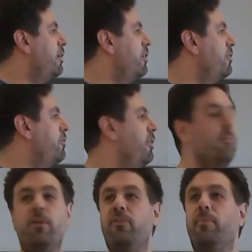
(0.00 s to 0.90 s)

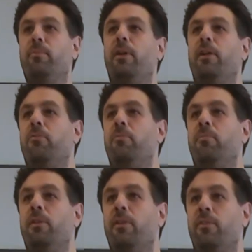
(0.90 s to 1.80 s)
extremely simple algorithm
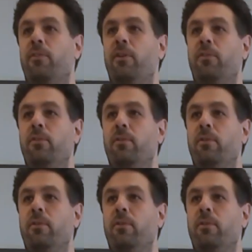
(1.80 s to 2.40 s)
that does that.